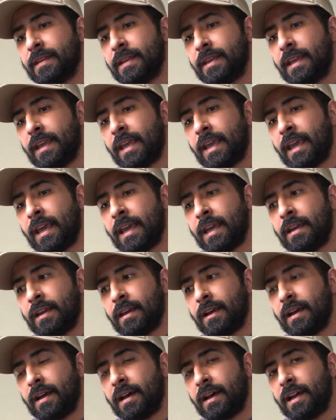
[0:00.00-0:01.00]
And
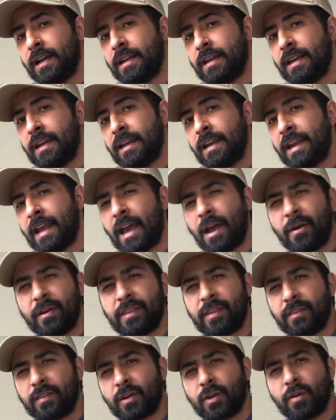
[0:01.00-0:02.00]
now I
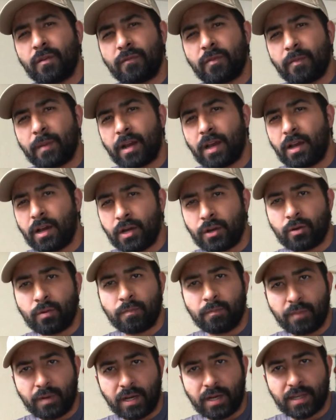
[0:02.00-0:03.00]
think they're going for about
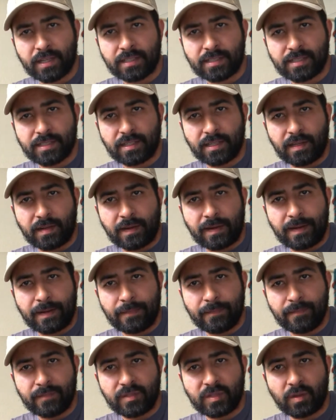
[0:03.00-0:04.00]

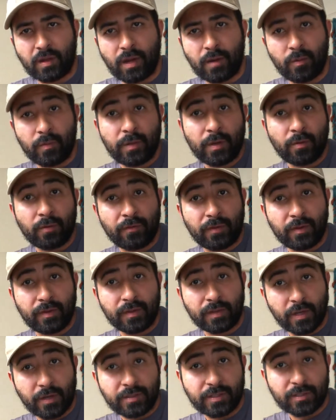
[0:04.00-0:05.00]
$100. So I will be reviewing
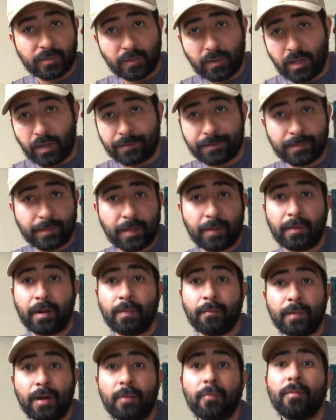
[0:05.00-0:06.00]
those as well. I've spent about a
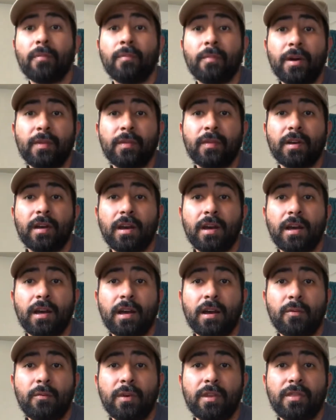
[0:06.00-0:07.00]

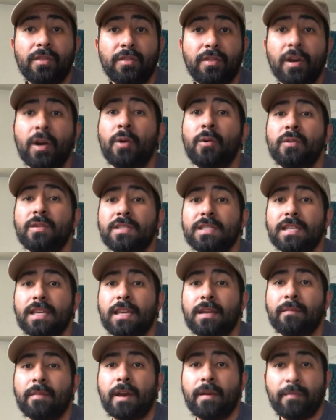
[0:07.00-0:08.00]
month with those
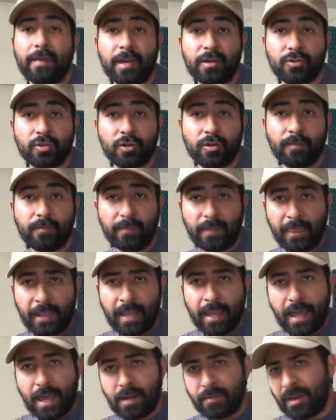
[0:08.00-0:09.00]
in my bedroom.
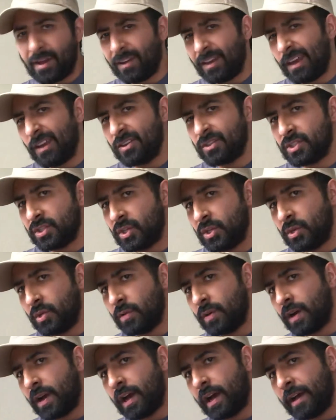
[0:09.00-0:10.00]
Had them out here
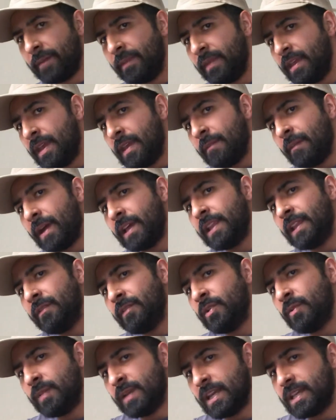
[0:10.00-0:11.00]
too. My
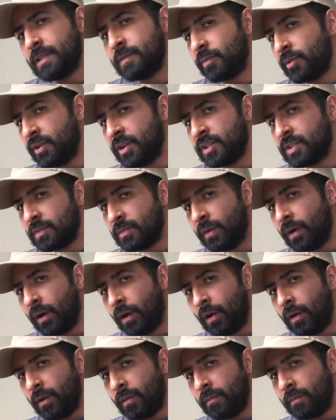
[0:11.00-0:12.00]
living room is pretty
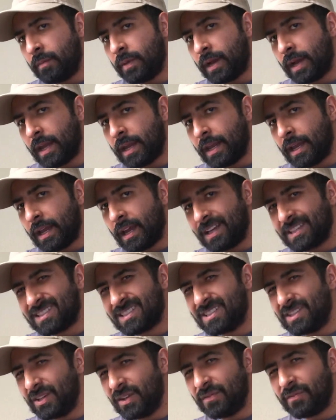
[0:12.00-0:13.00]
small, but
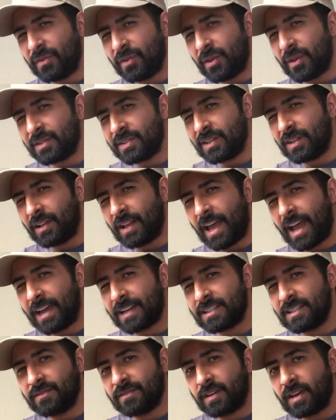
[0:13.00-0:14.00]
still for those little
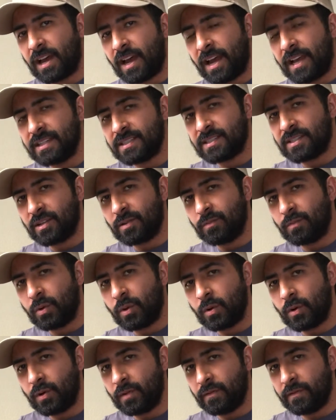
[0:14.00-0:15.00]
active guys, they're
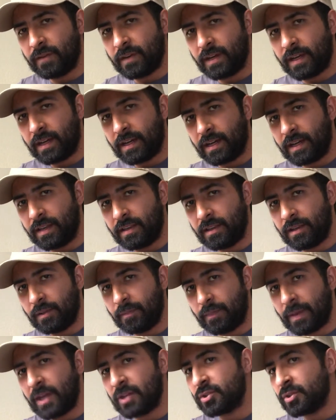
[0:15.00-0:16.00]
more of the
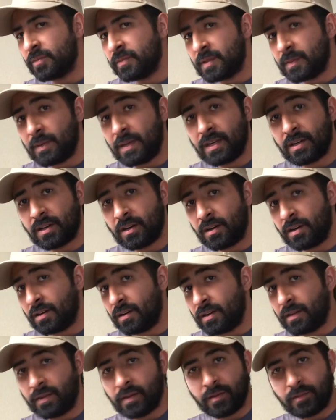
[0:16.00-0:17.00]
bedroom
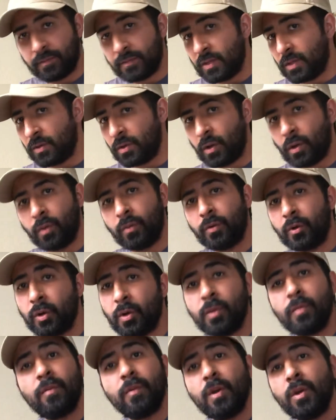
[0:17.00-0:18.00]
speaker. They'll do the whole
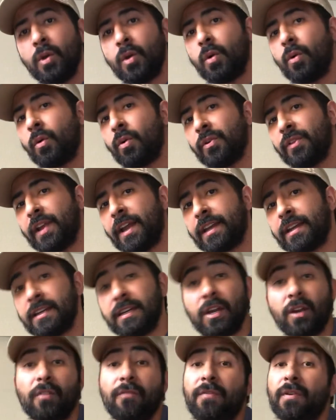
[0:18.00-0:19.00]
room. Or like
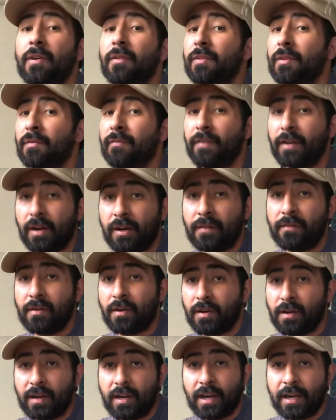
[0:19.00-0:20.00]
near field, they're very,
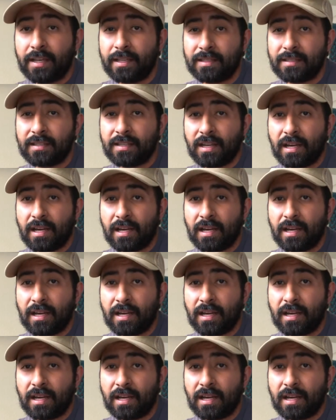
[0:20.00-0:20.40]
very nice.